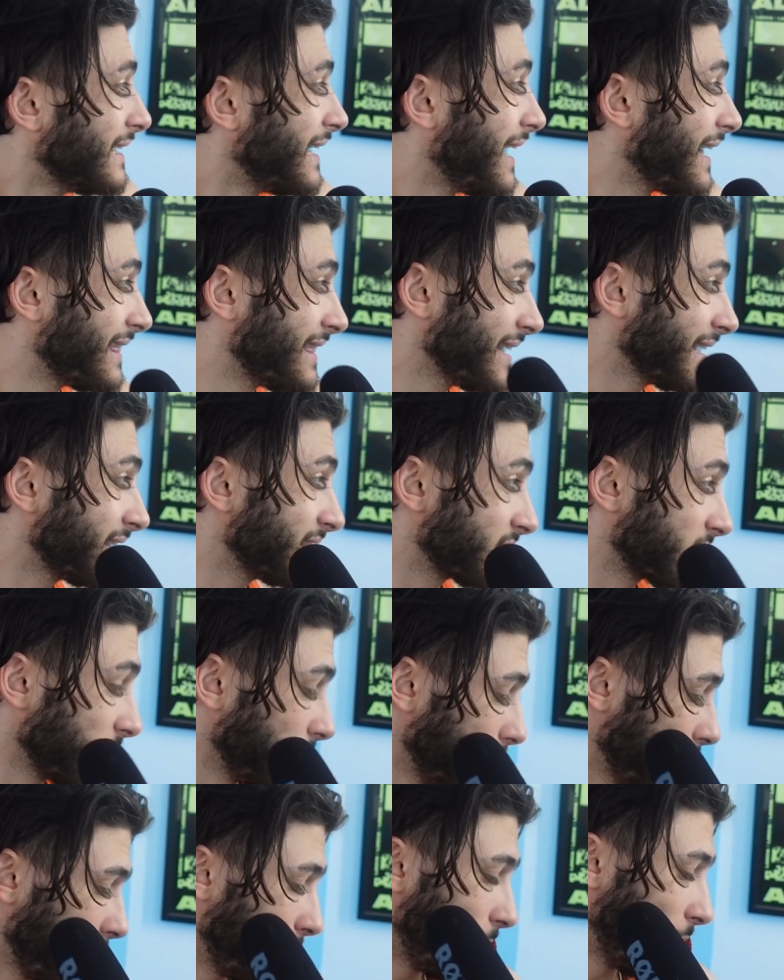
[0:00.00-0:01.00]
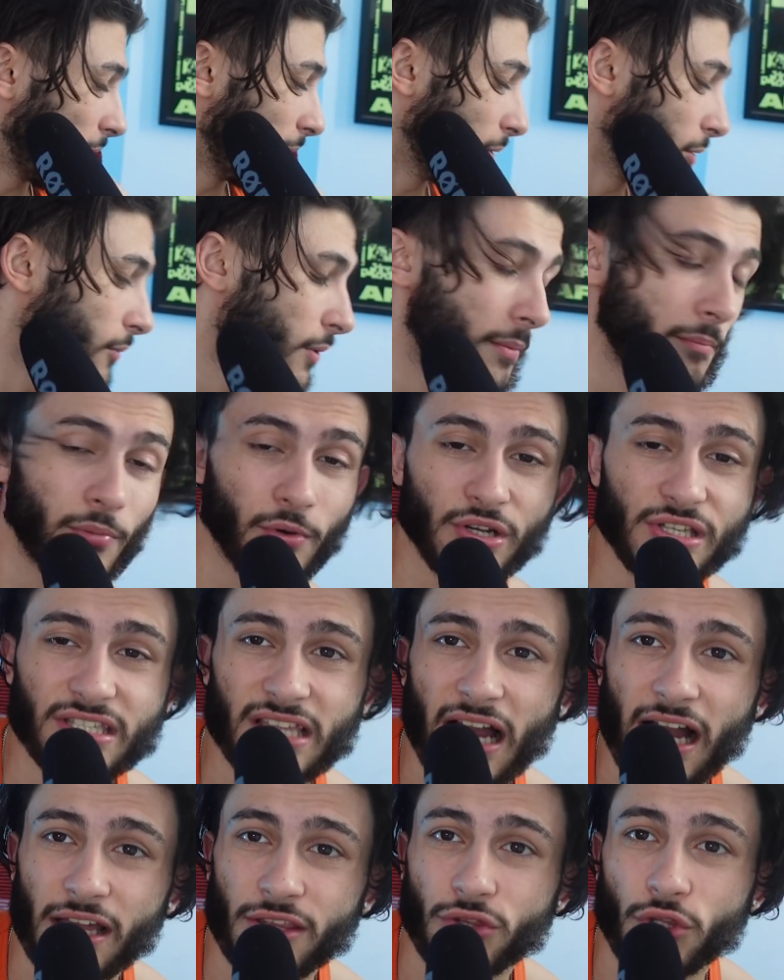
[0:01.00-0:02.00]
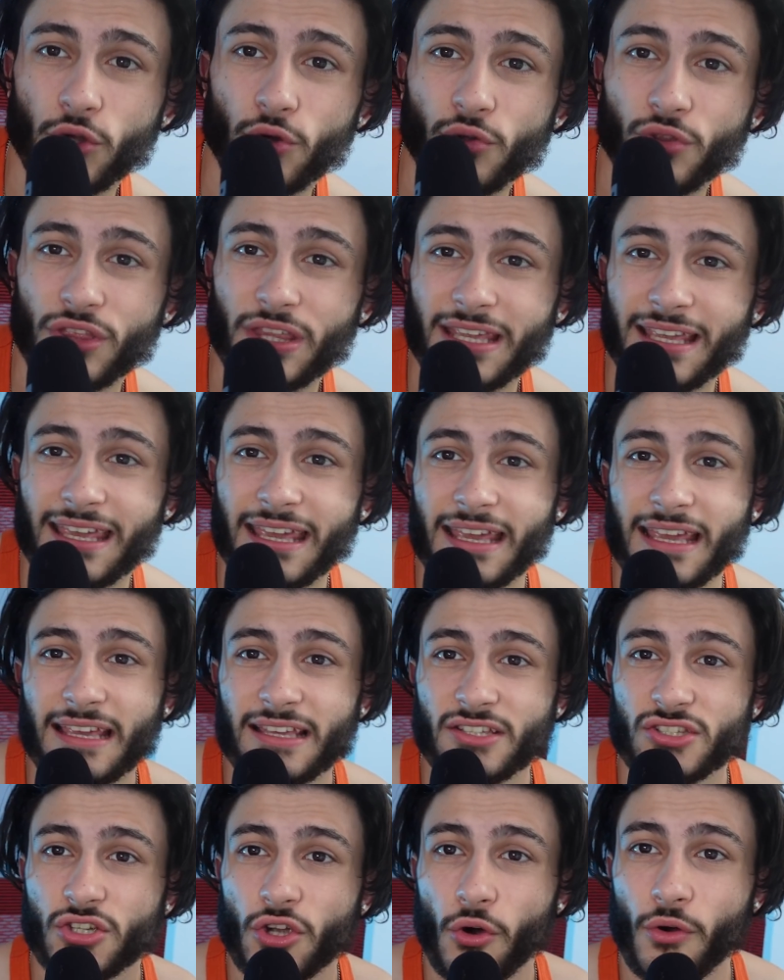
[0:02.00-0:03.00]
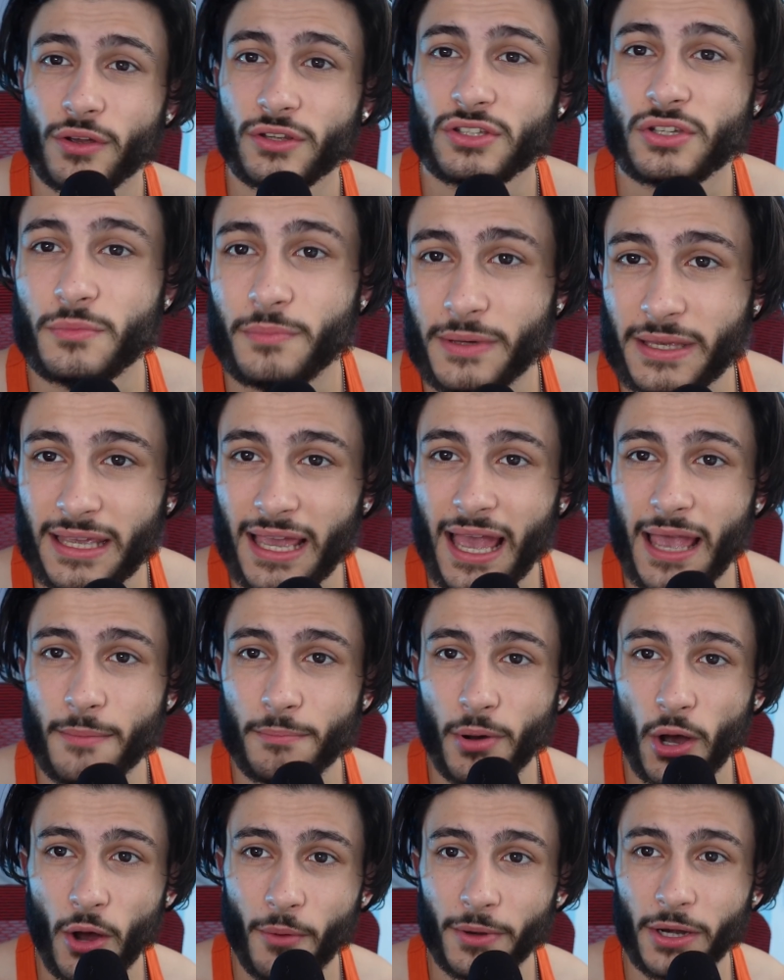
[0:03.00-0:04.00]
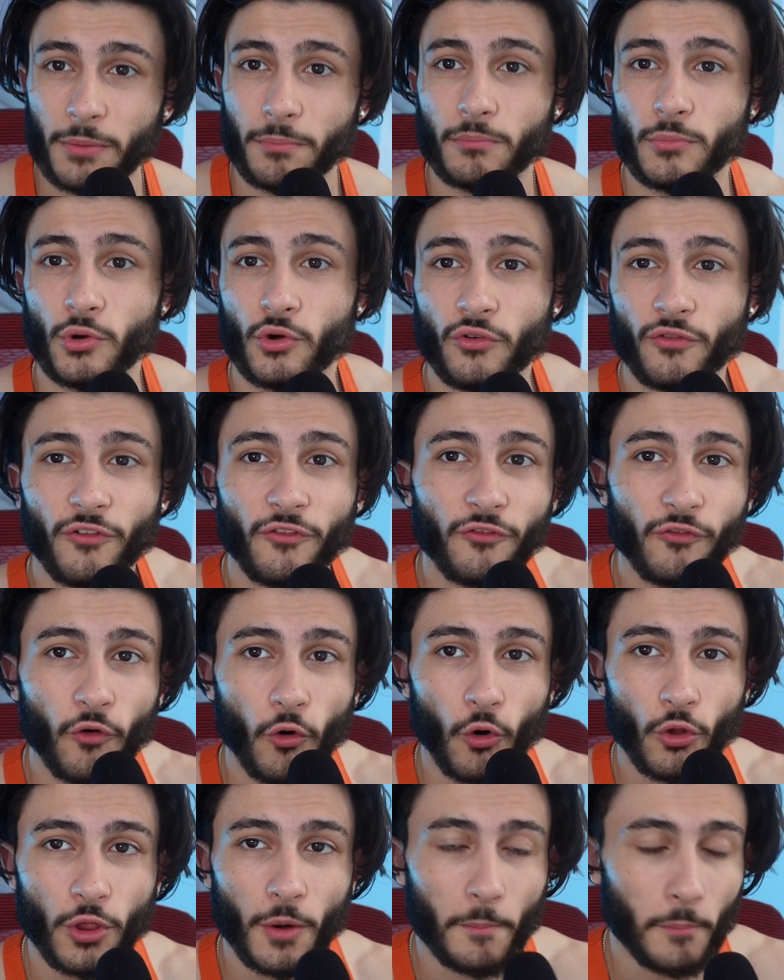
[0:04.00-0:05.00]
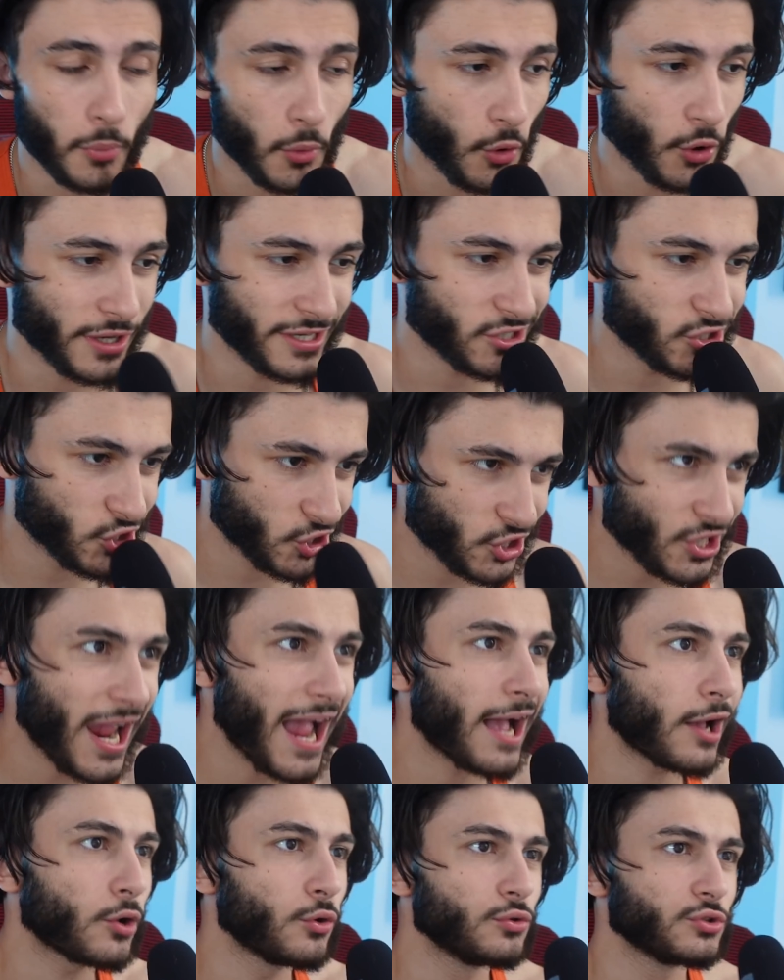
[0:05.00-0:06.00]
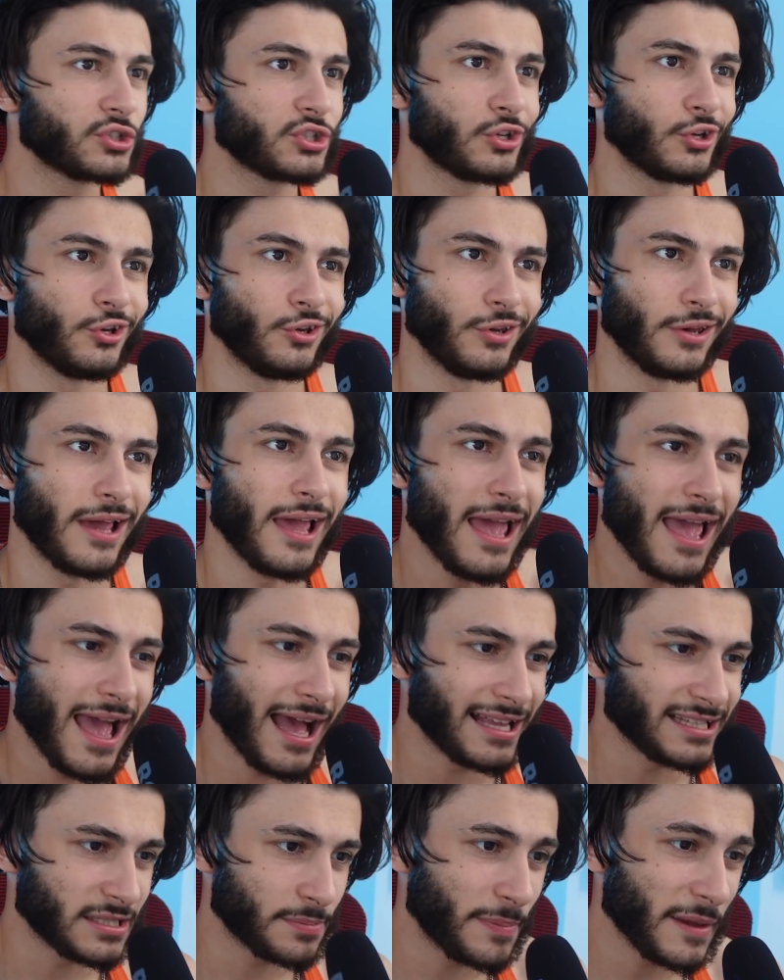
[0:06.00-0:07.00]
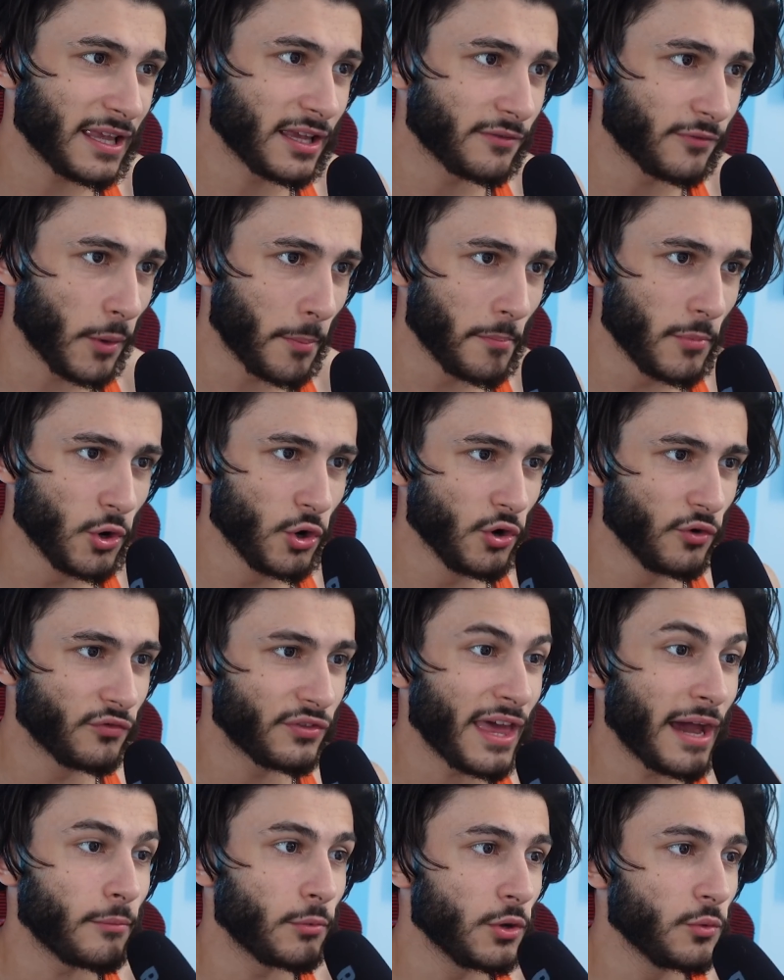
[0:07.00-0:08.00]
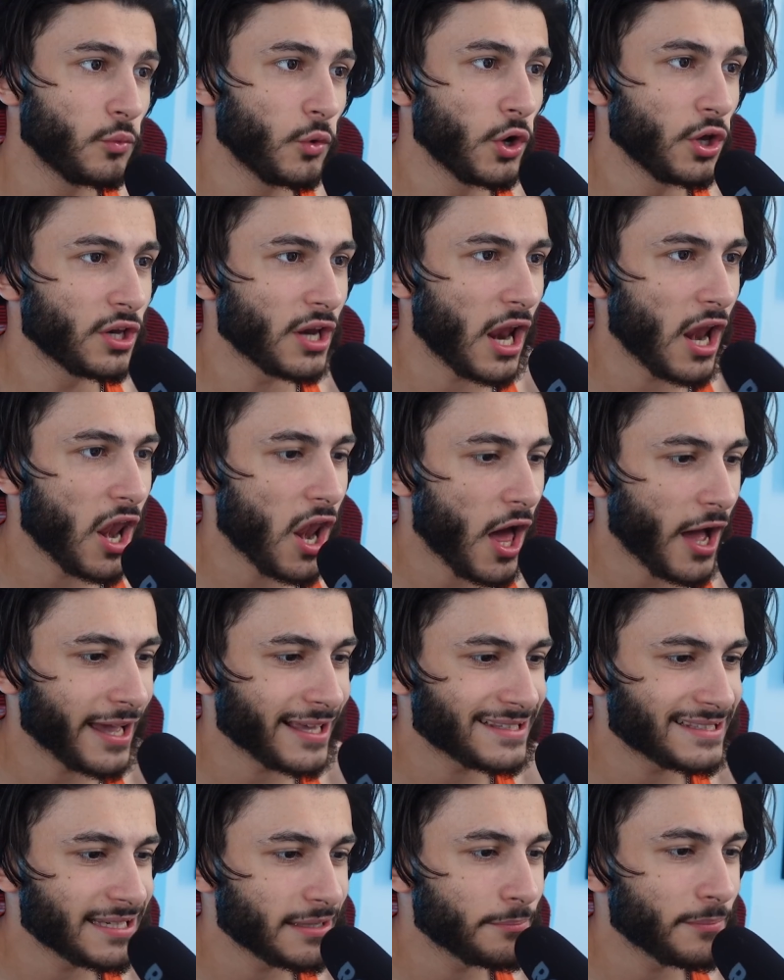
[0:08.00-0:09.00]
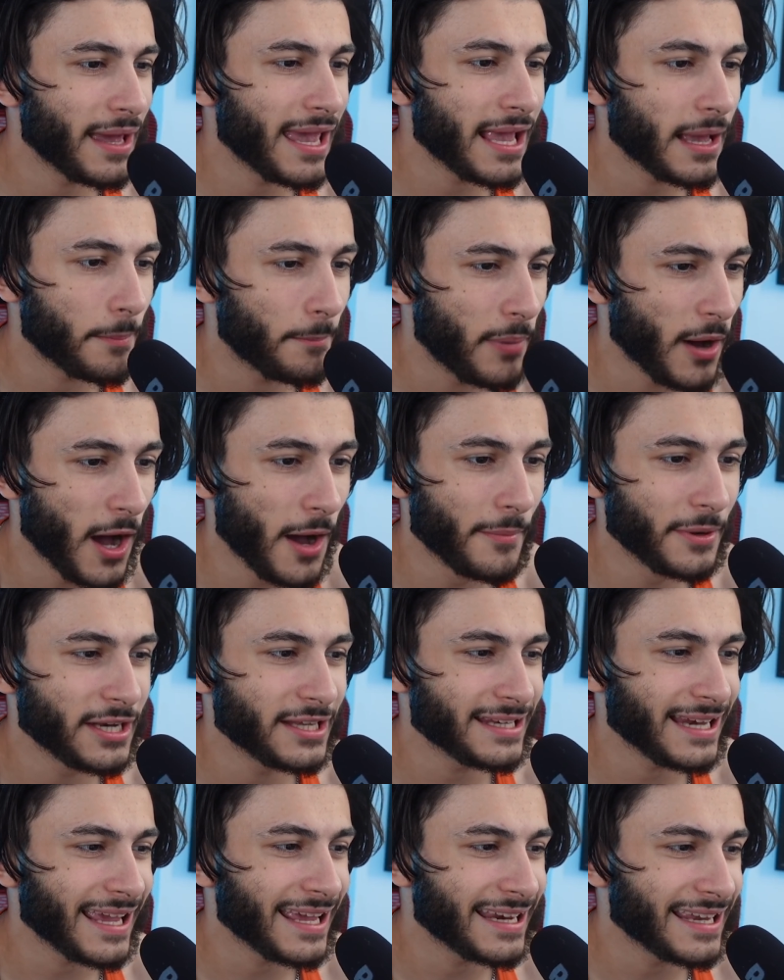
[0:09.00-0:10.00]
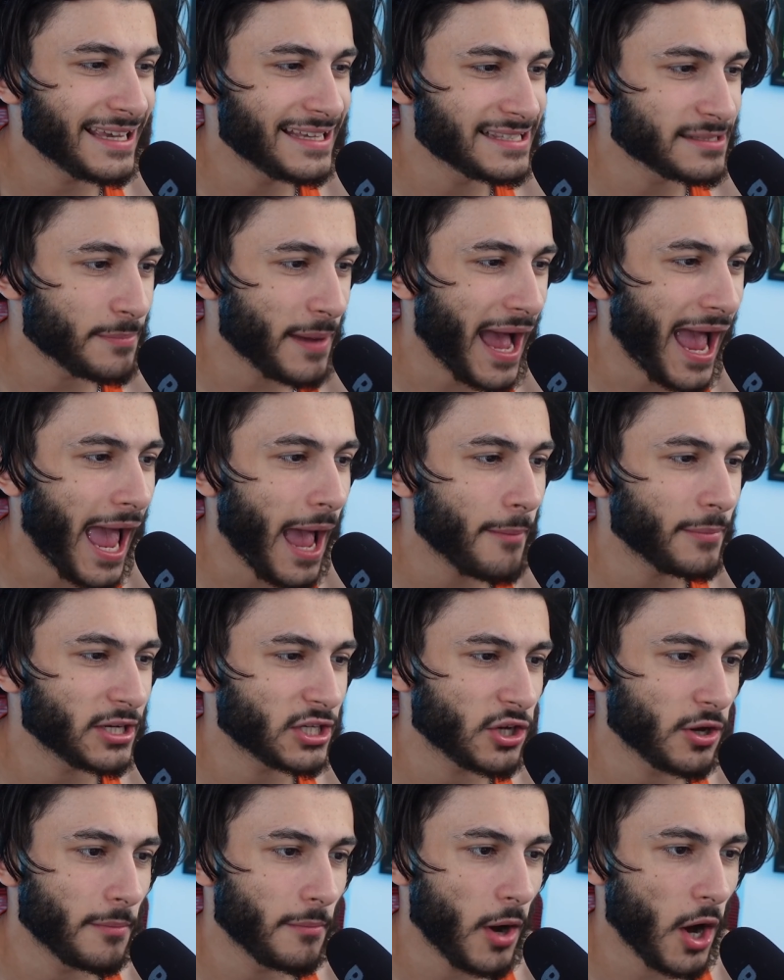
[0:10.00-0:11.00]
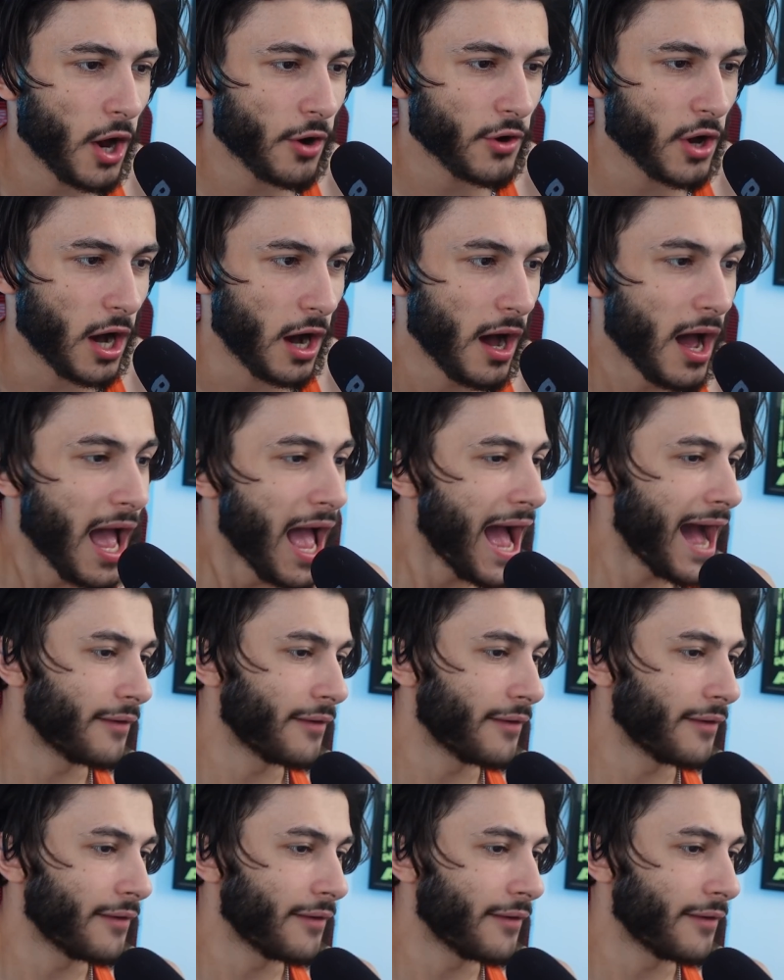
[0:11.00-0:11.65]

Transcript: I think it's going to be a permanent one, boys. I do think it is going to be a permanent move for the boy Shackleton. And speaking of a move that we would like to make permanent, it is Mohamed Kamara.